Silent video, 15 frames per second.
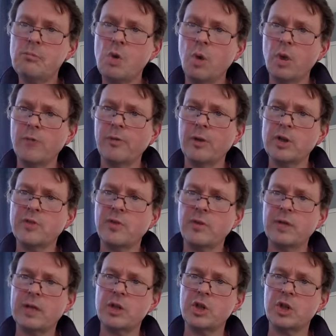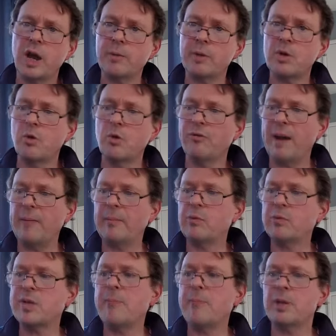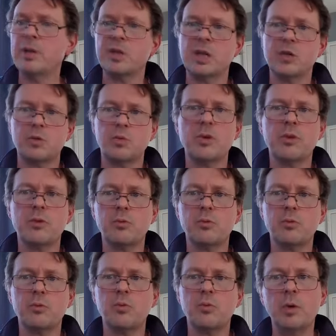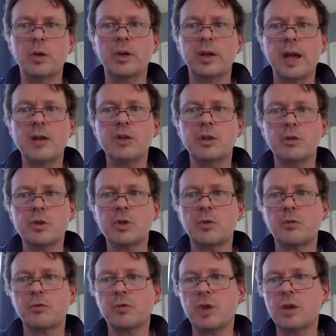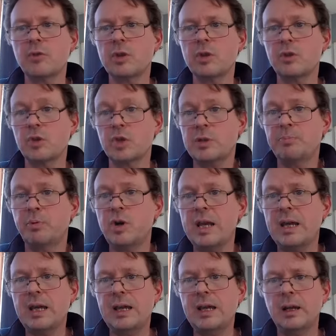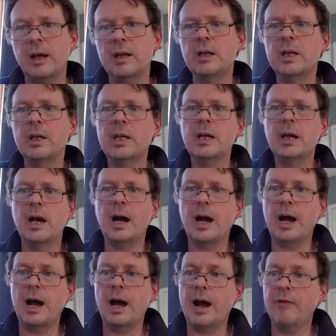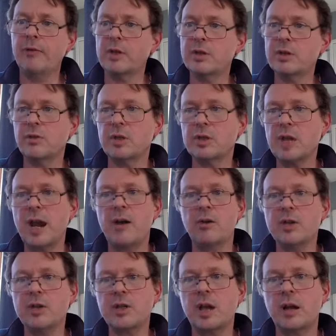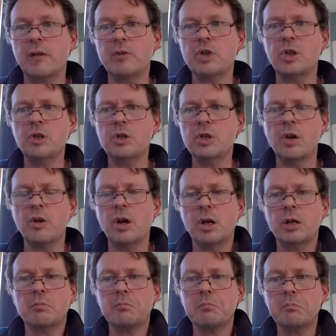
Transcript: what the philosopher Wittgenstein would call family resemblances with what we're looking at. The sort of the spree killer and the terrorist kind of shooter